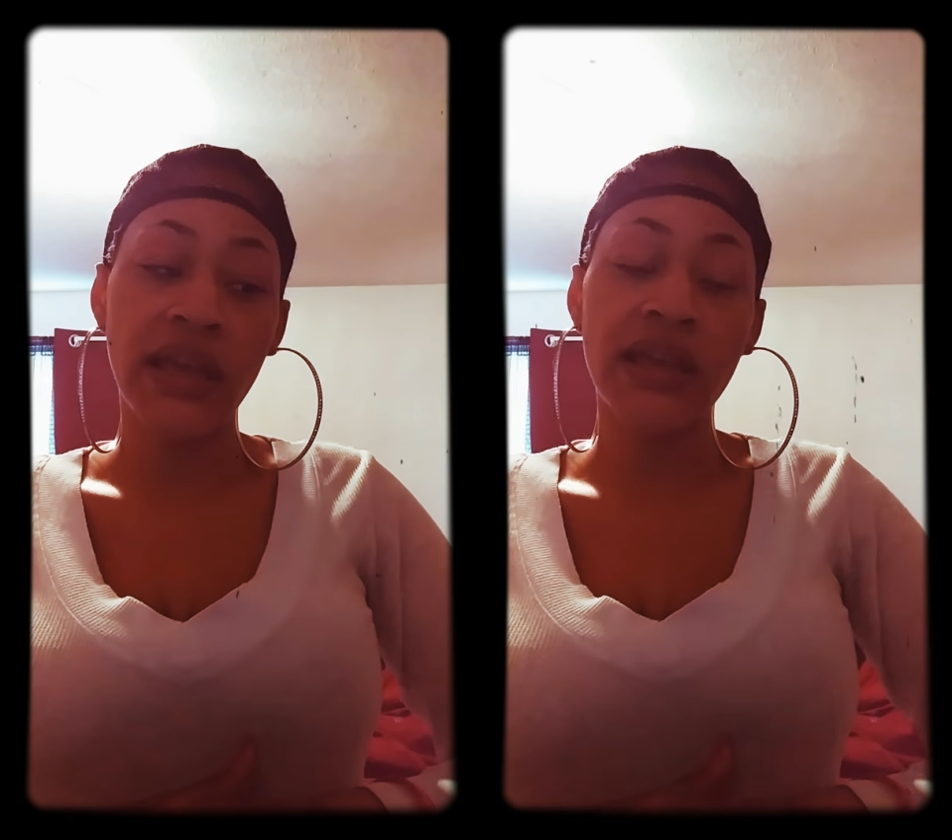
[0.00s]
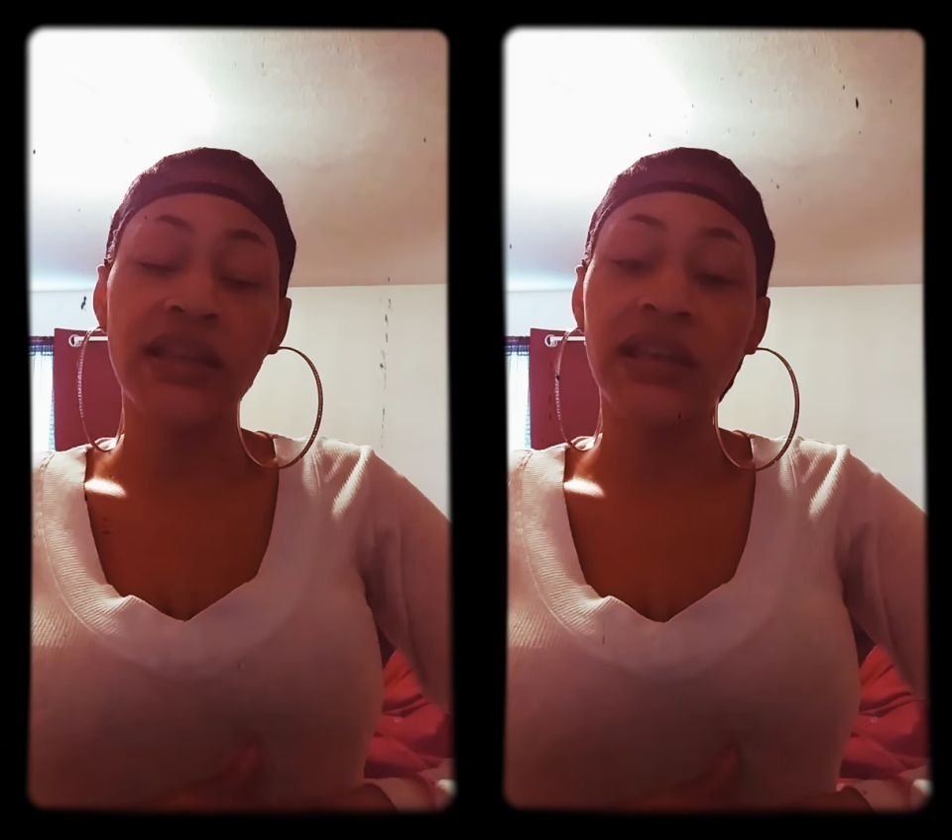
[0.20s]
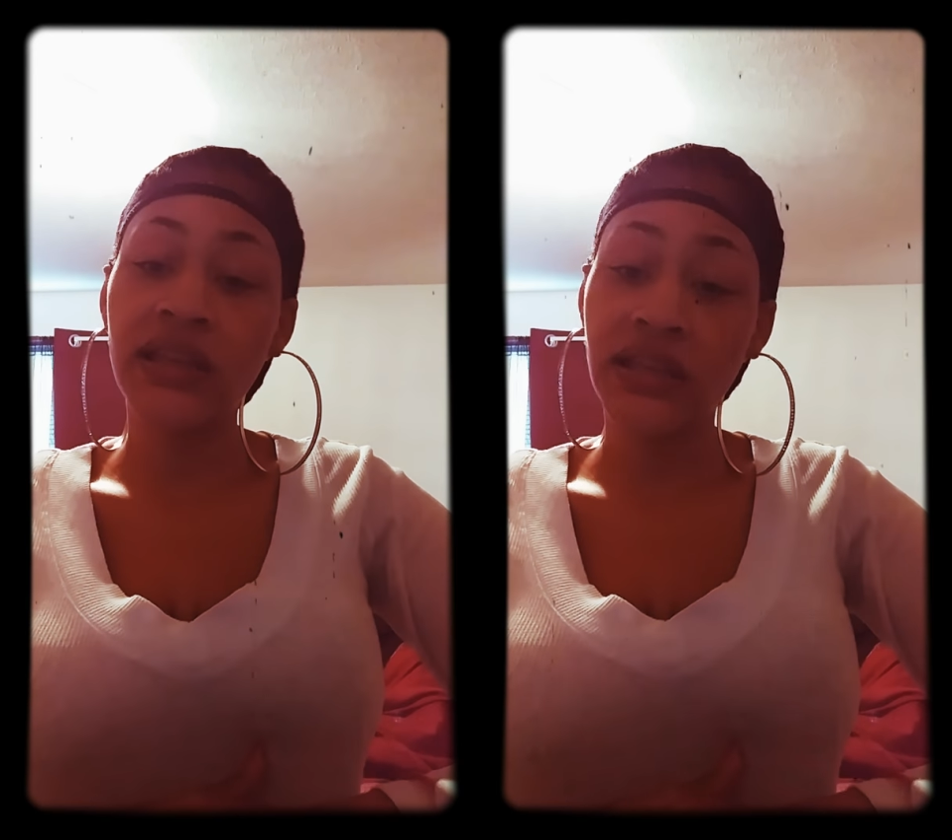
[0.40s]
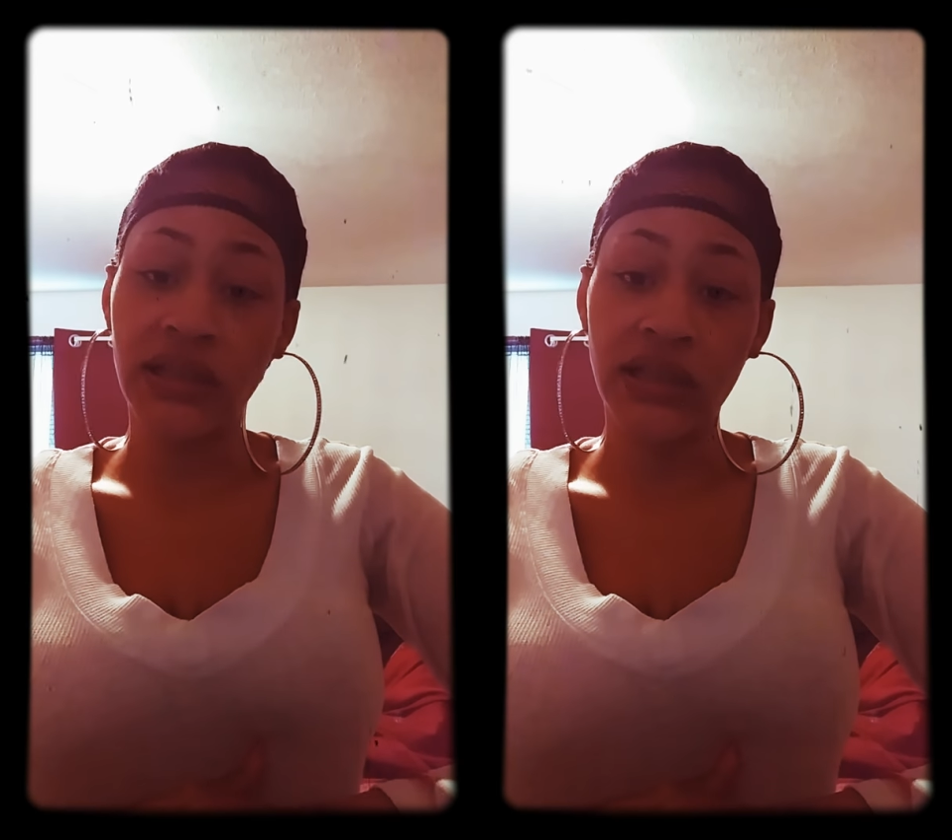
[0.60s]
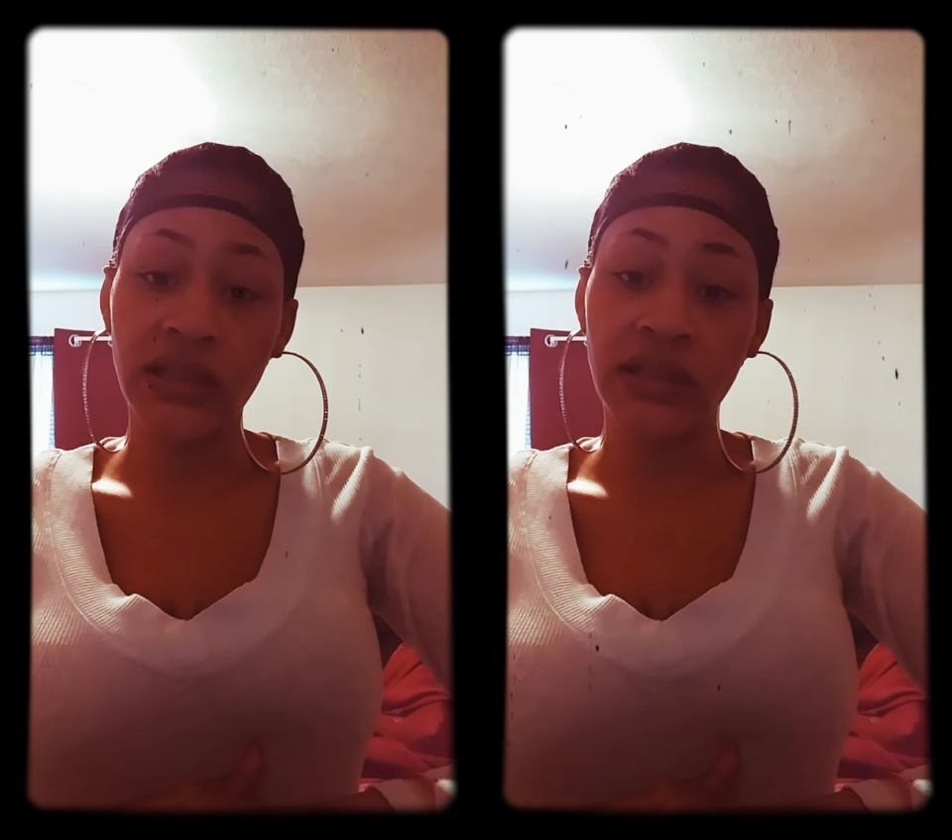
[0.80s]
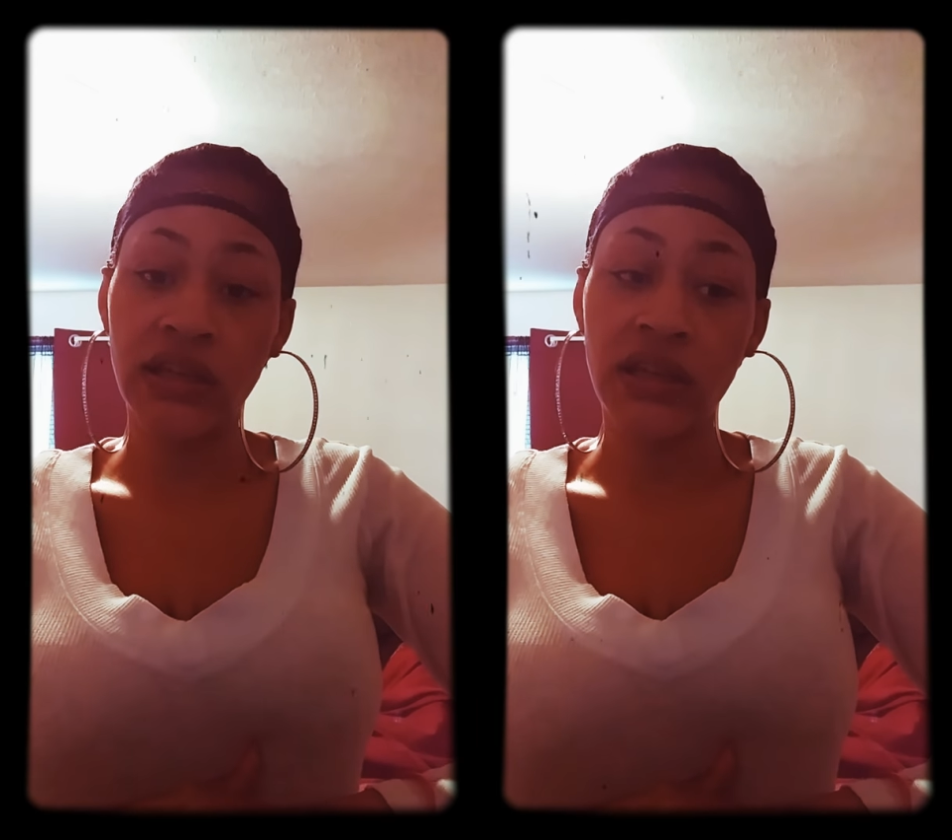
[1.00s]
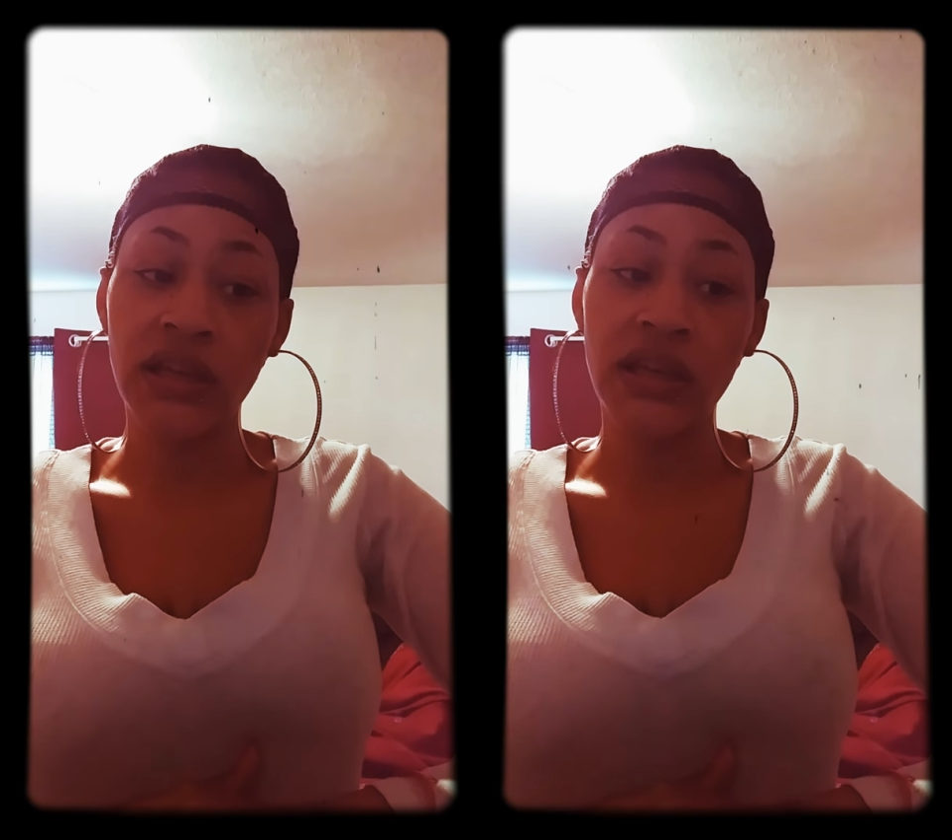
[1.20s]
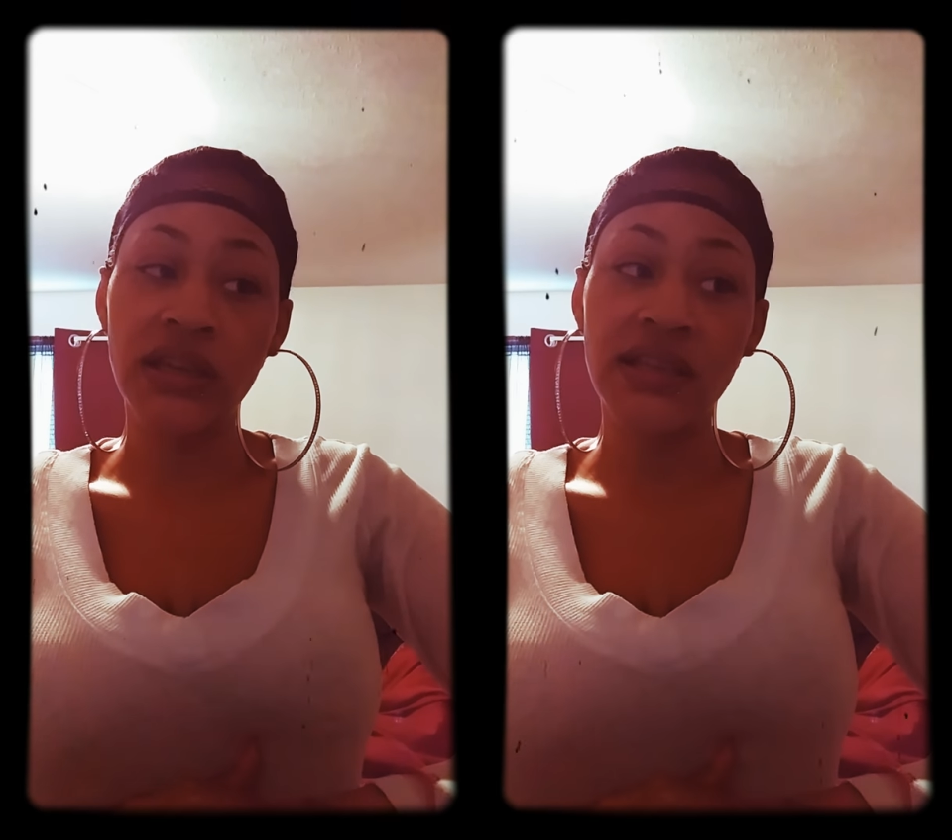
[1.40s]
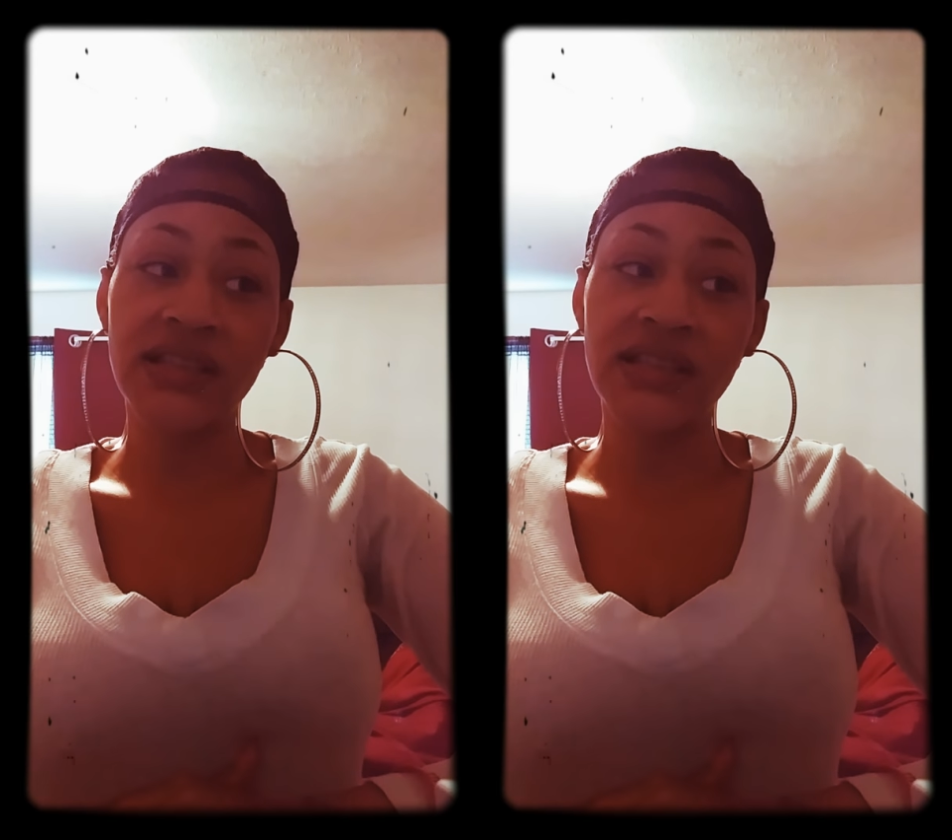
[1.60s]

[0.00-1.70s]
and healing in a